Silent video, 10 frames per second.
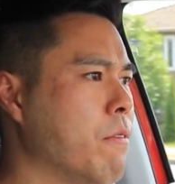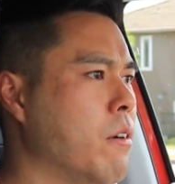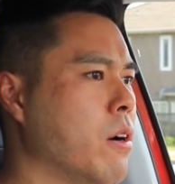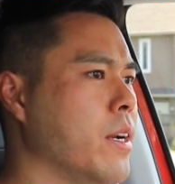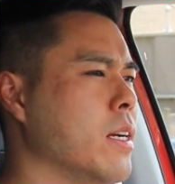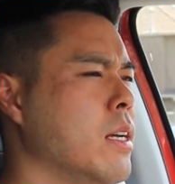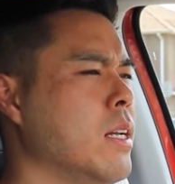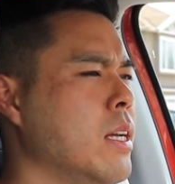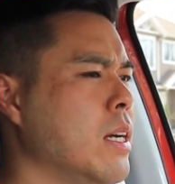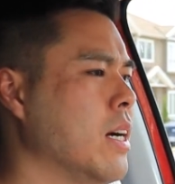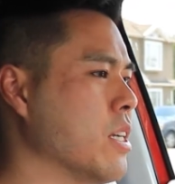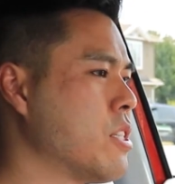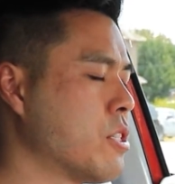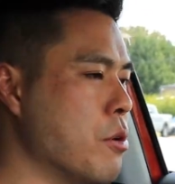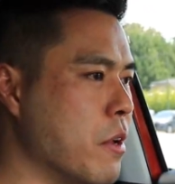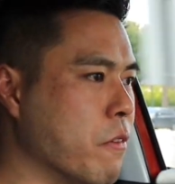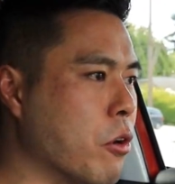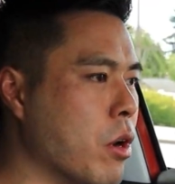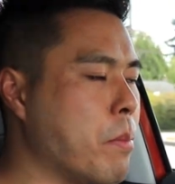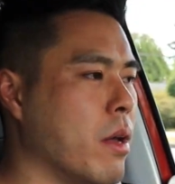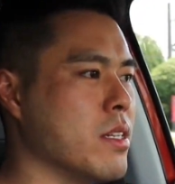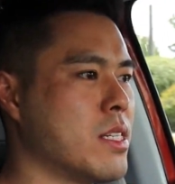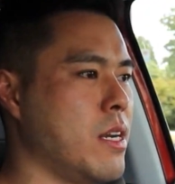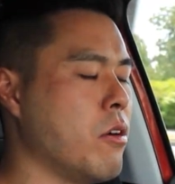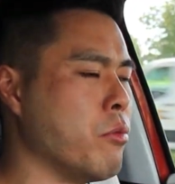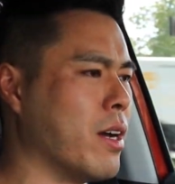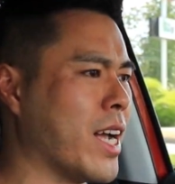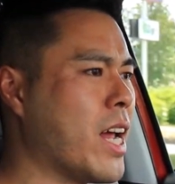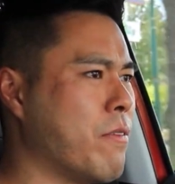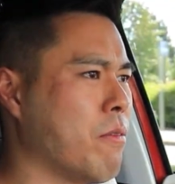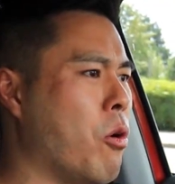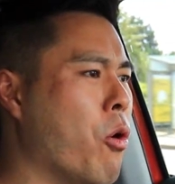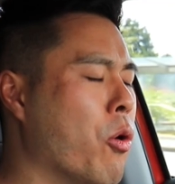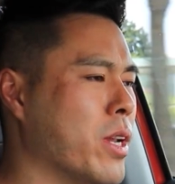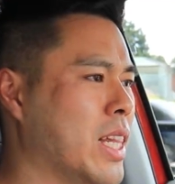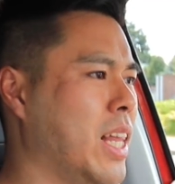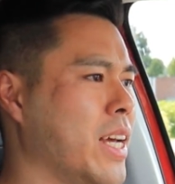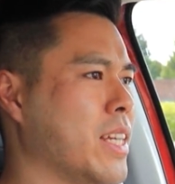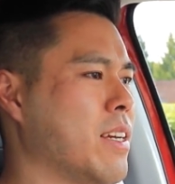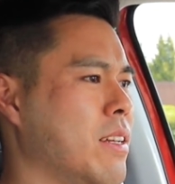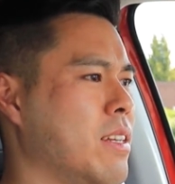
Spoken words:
a very assertive grip on the steering wheel. I kind of hold it like